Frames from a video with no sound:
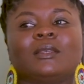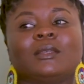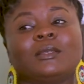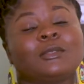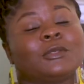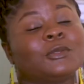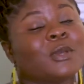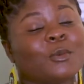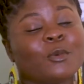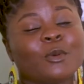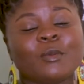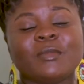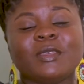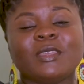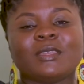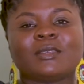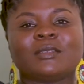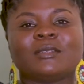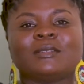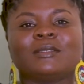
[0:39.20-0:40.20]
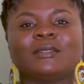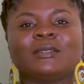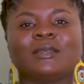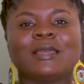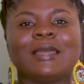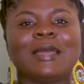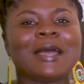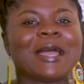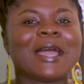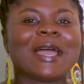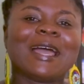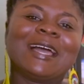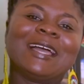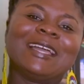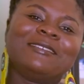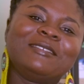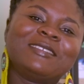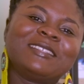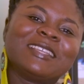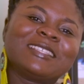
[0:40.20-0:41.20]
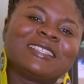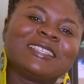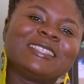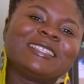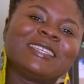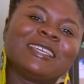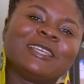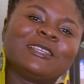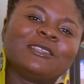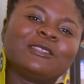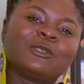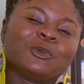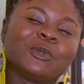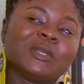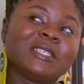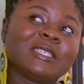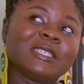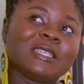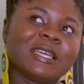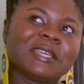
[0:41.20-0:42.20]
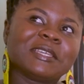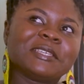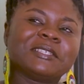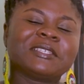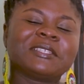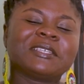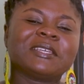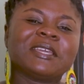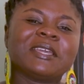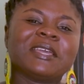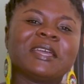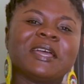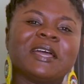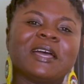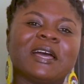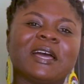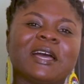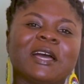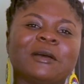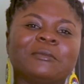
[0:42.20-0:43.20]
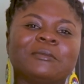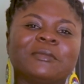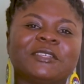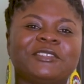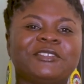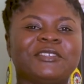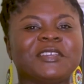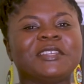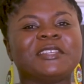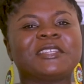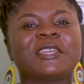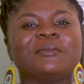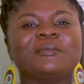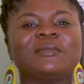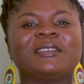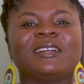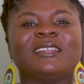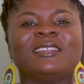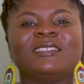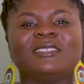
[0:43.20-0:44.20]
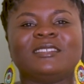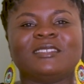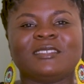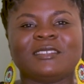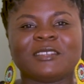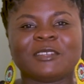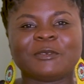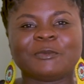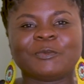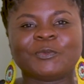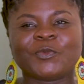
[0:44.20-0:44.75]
So about me, I recently turned 29. I'm a trained chemical engineer.